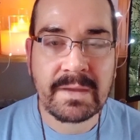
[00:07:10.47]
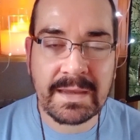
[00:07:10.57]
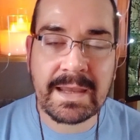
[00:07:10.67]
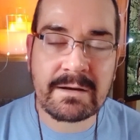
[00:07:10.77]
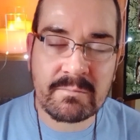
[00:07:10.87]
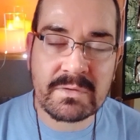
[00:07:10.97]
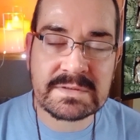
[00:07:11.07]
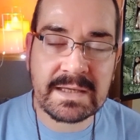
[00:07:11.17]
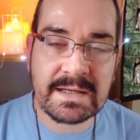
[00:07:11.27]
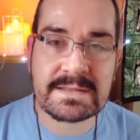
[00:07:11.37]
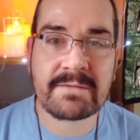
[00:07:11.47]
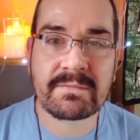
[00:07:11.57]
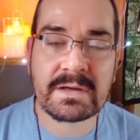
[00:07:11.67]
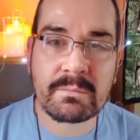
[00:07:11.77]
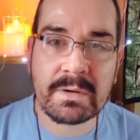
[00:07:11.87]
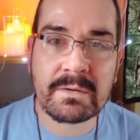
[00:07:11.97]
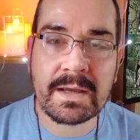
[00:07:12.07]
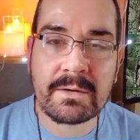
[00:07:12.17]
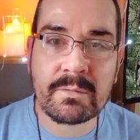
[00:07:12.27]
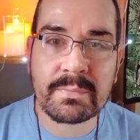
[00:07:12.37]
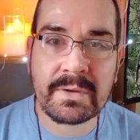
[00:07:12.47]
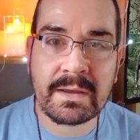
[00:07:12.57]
Again, I'm not saying it definitely will help,